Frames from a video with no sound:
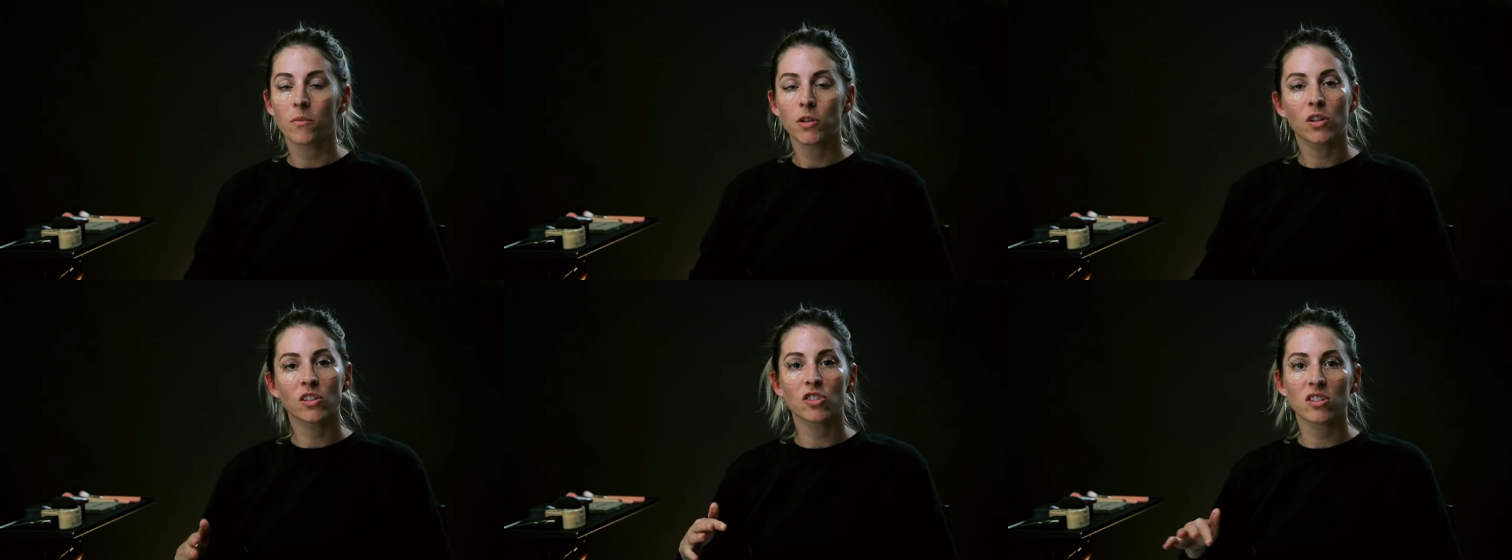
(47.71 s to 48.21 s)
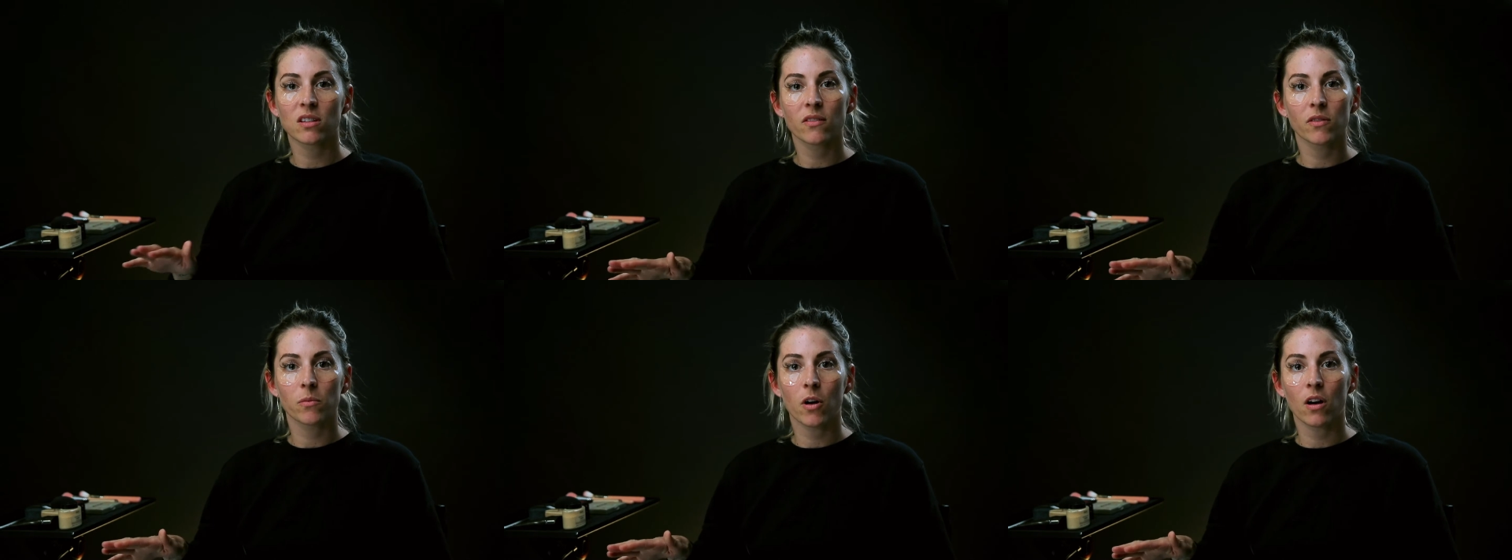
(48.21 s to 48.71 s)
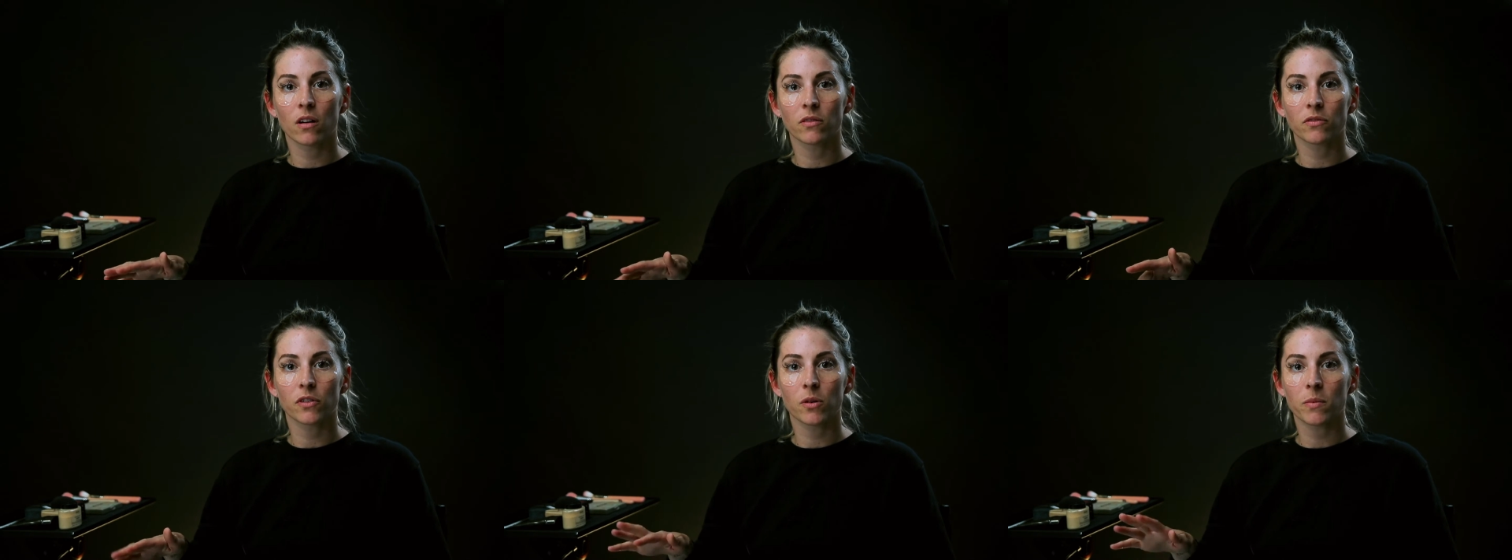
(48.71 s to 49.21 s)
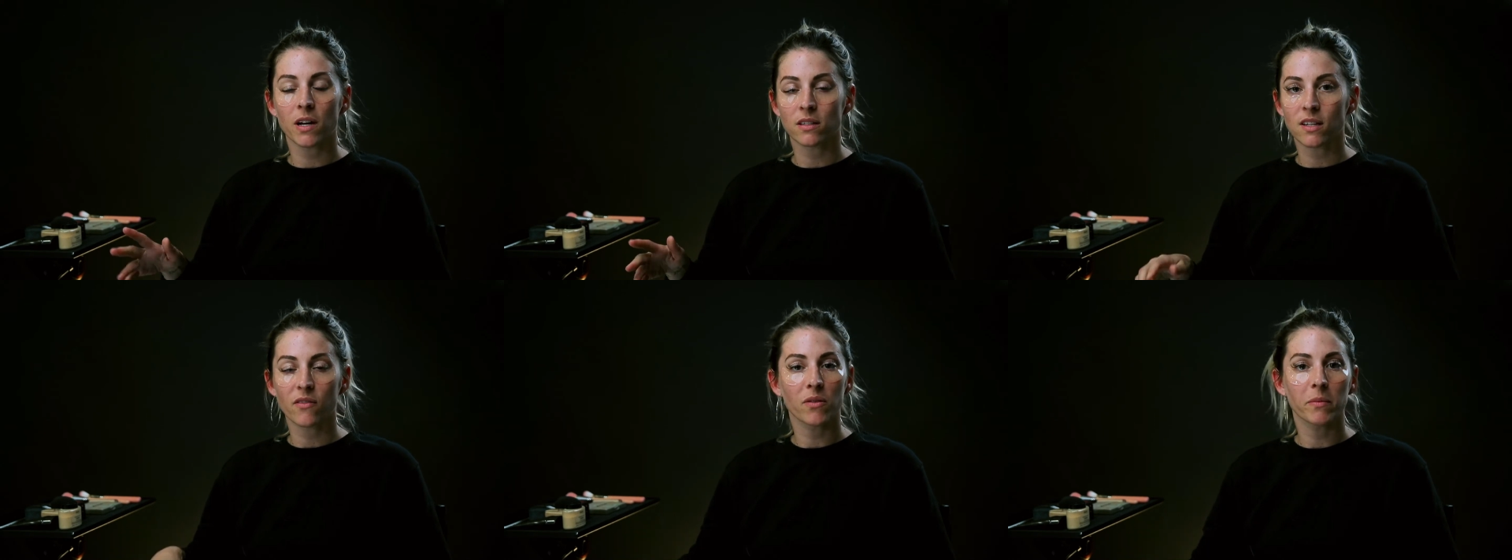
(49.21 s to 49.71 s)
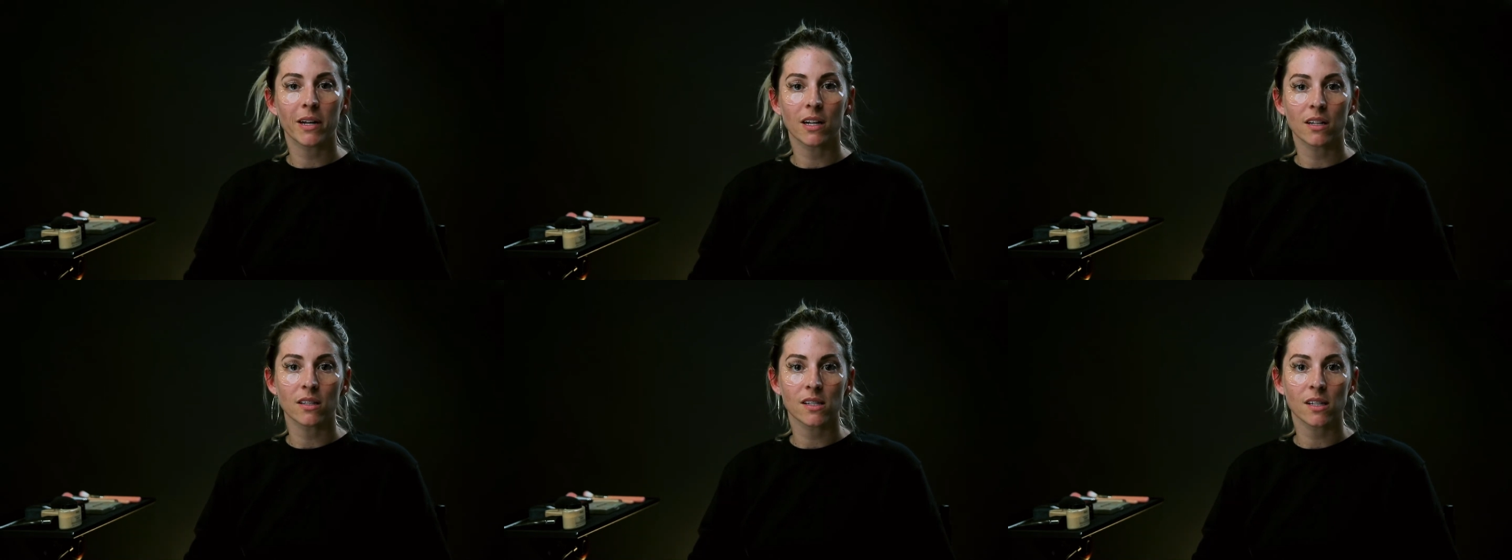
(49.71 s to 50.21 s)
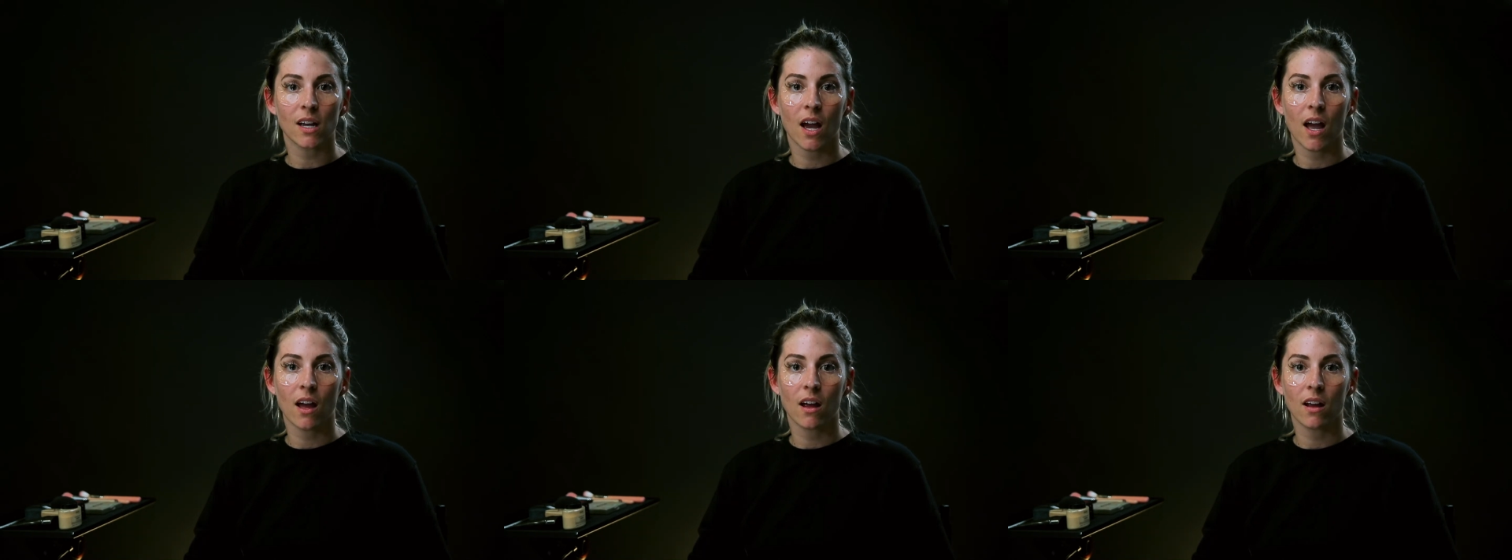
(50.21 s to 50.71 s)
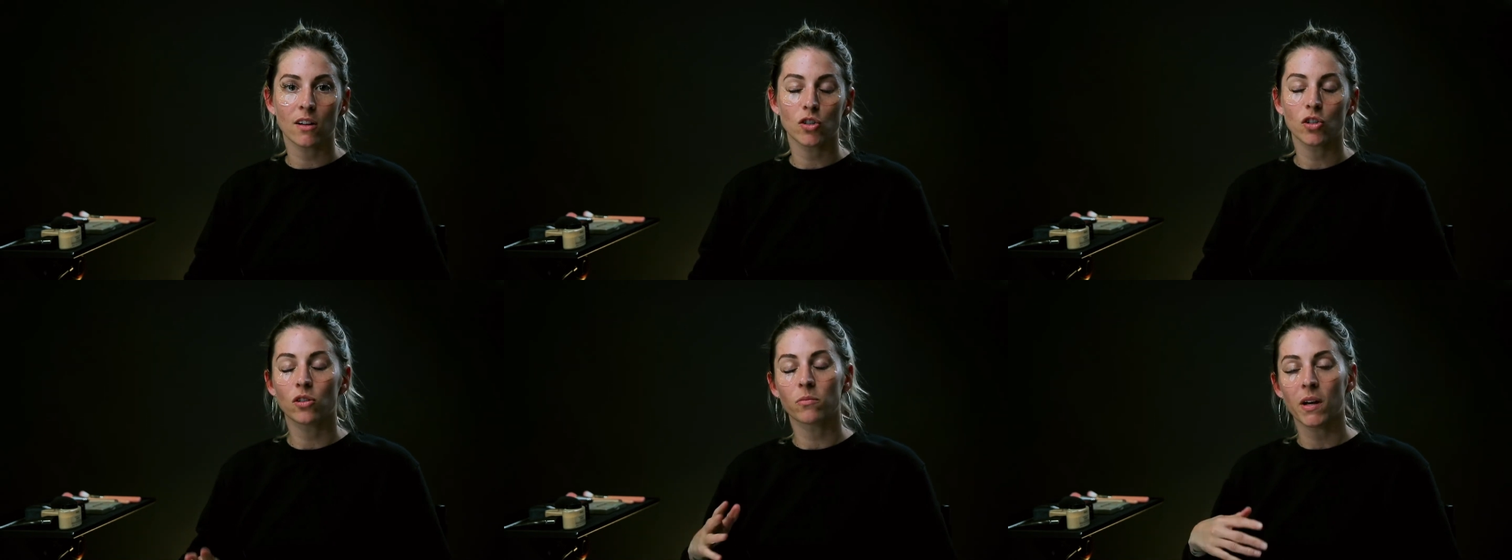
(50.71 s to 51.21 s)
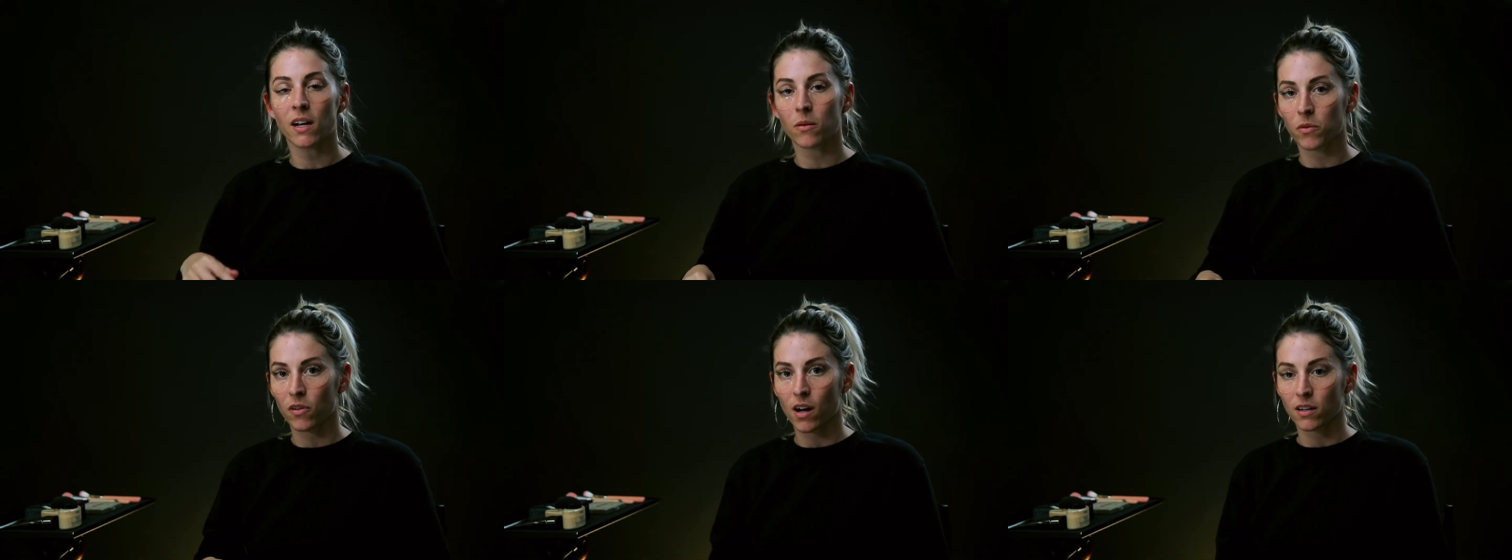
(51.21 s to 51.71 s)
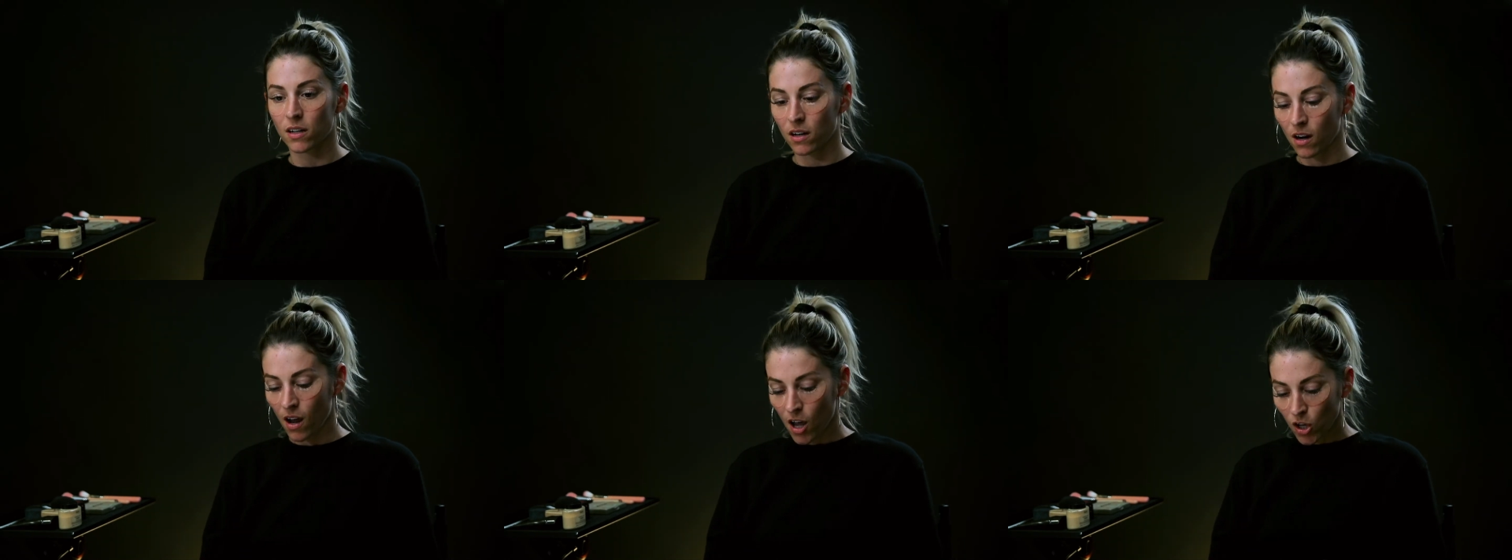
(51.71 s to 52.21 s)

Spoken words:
You can just leave them on for about 7 minutes and do your makeup around it.